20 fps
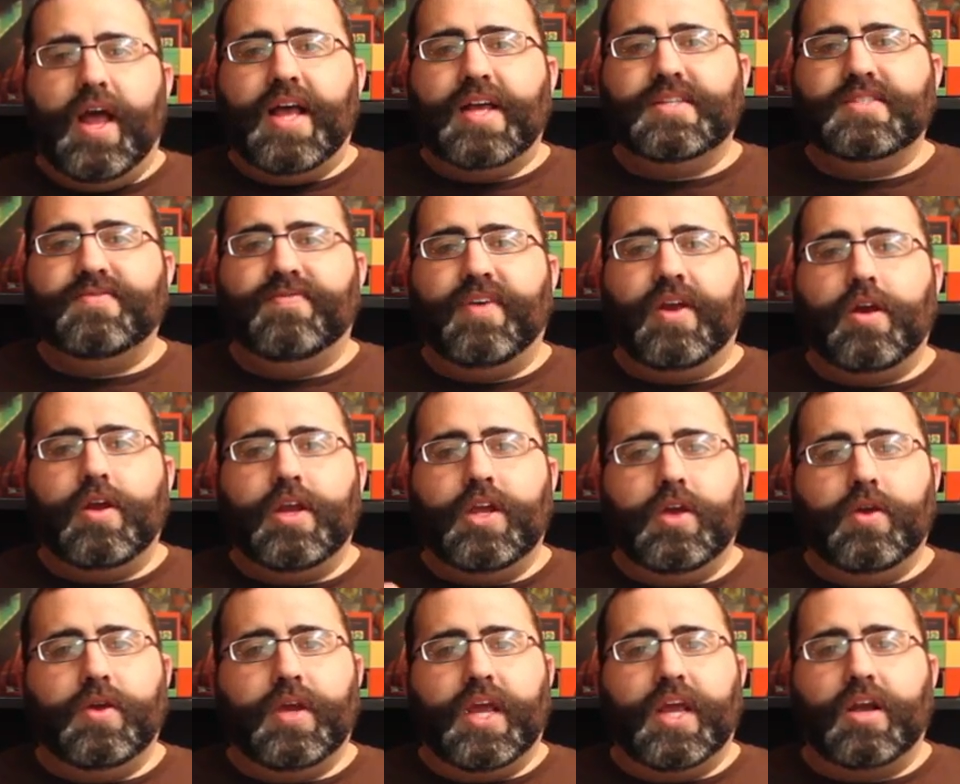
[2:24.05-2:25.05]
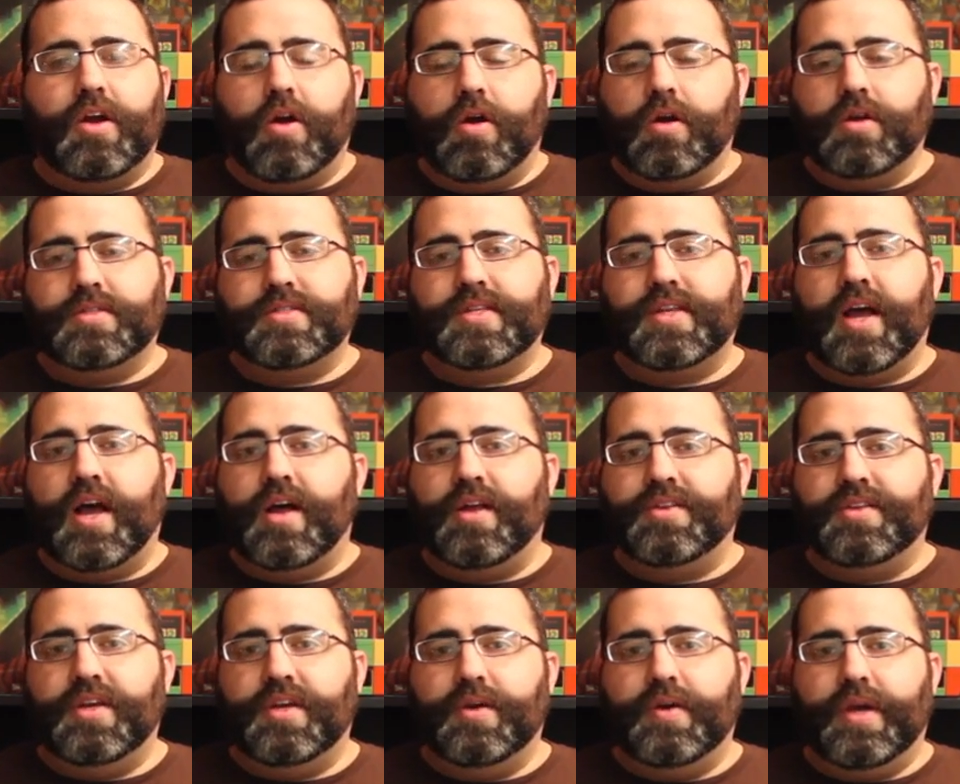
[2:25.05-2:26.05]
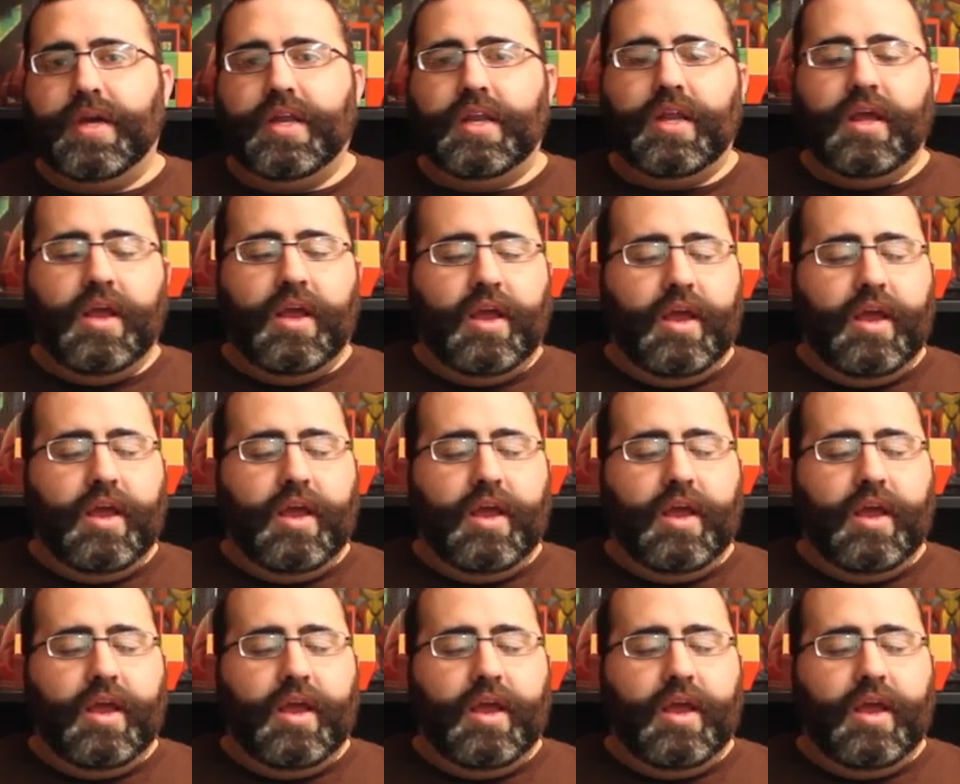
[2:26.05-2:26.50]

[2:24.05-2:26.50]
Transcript: has very unique art style to it,